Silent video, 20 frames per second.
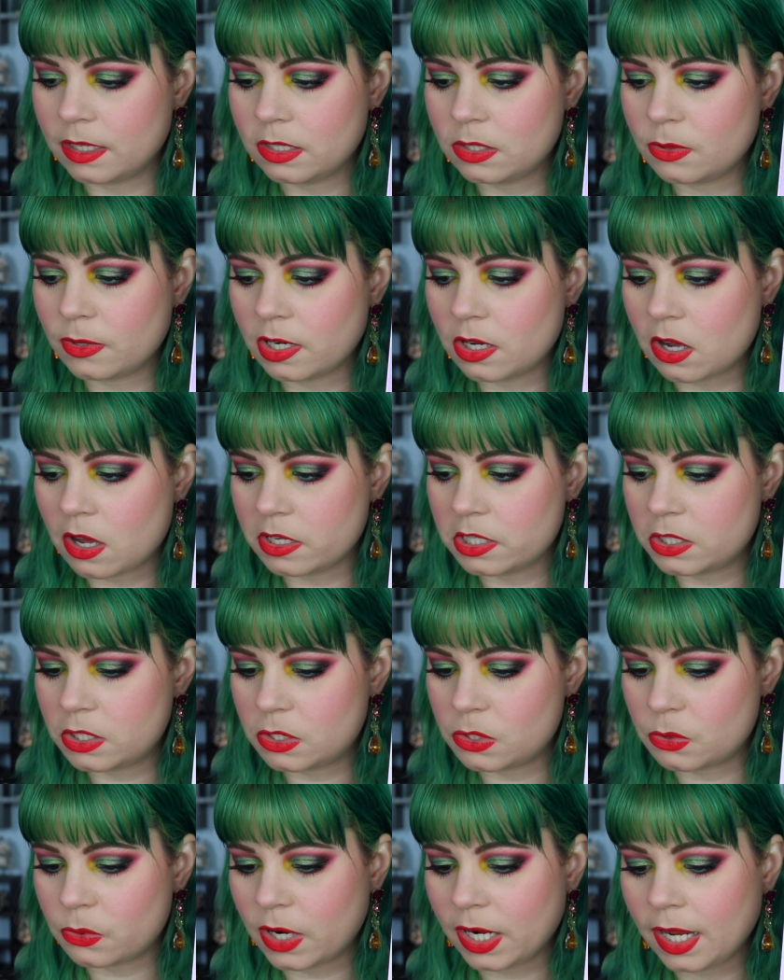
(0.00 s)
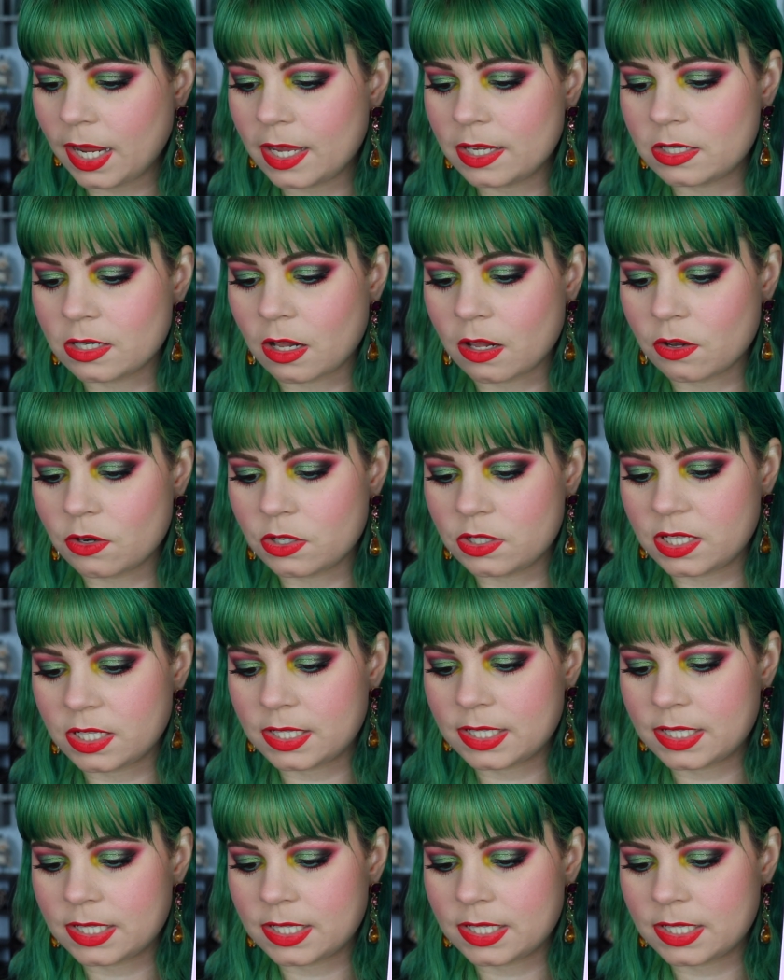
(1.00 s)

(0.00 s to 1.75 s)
This one costs $28.